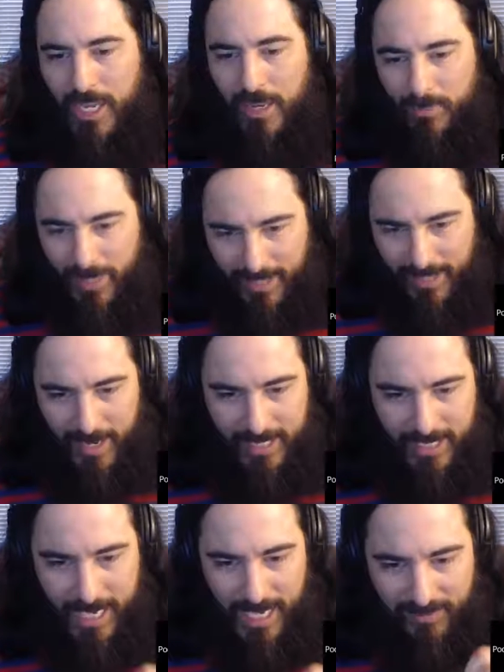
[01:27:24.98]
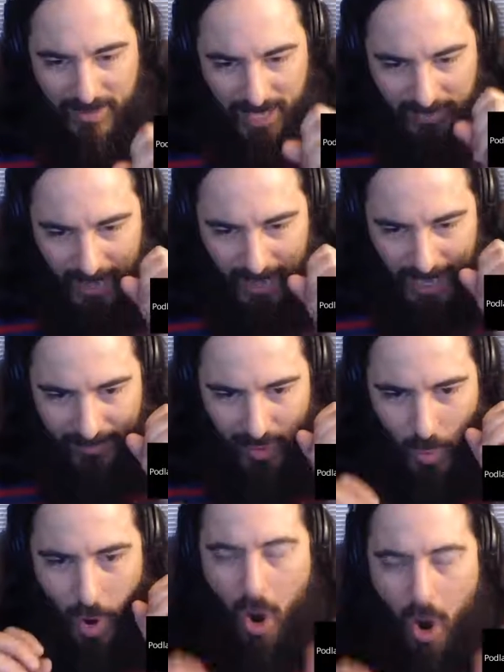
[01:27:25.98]
Because if
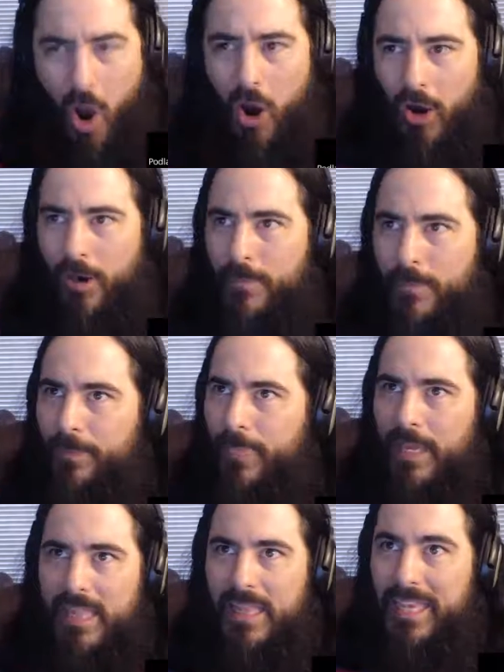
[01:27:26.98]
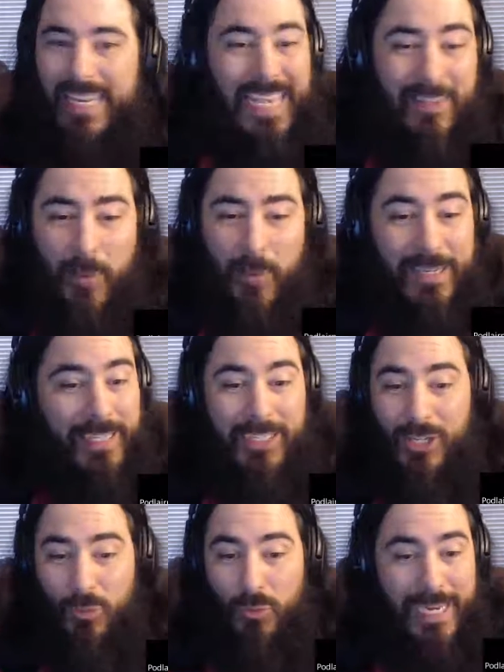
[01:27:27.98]
you are, then even if we
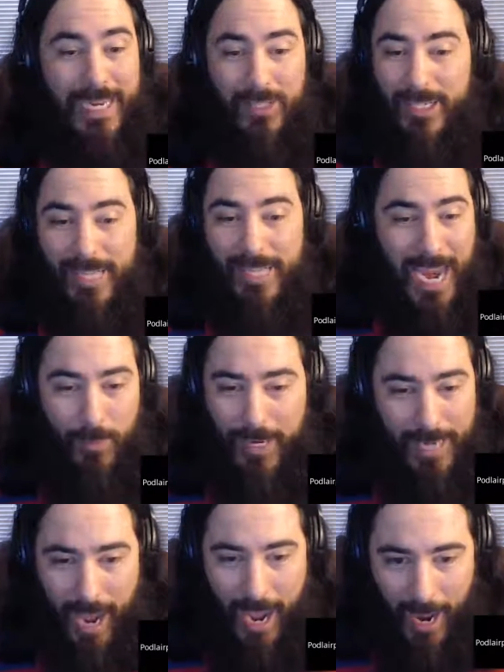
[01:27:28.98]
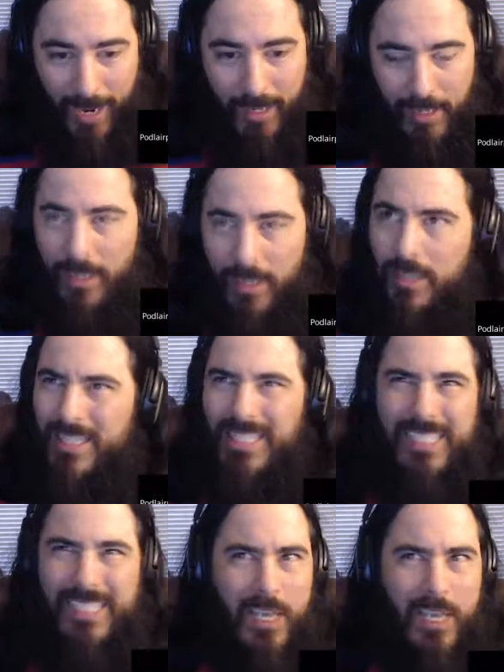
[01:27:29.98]
disagree to the day we die,
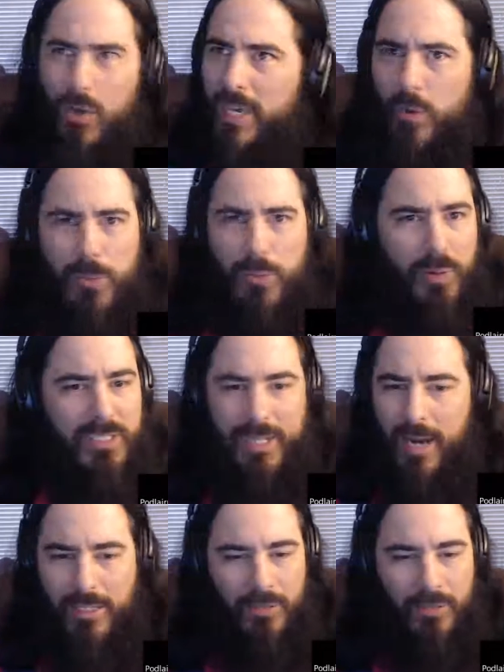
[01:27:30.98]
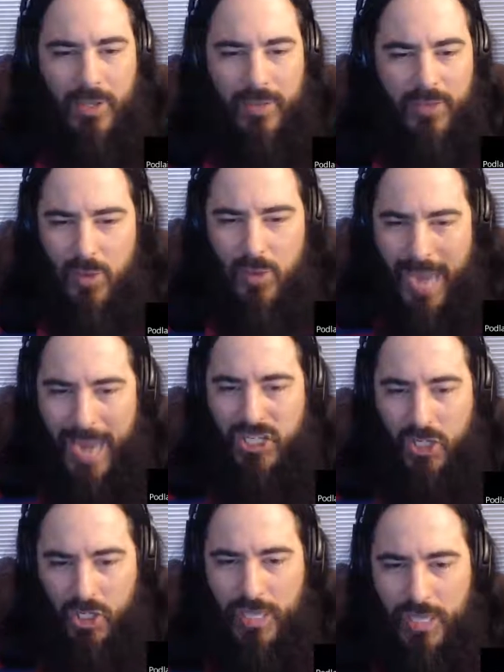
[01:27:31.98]
still it was productive. If you
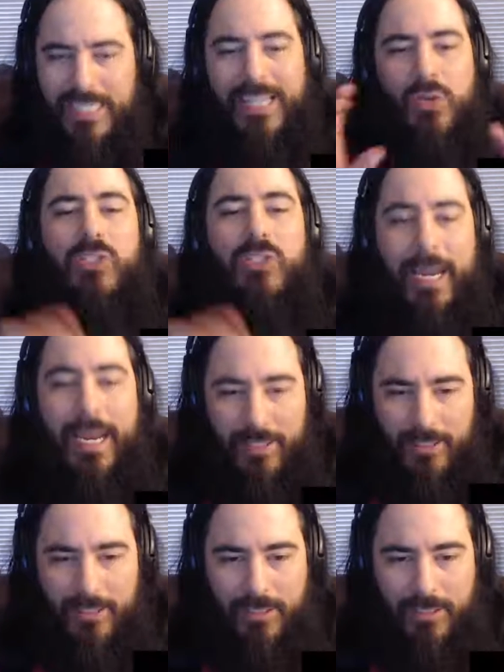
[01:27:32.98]
actually, it's like two scientists.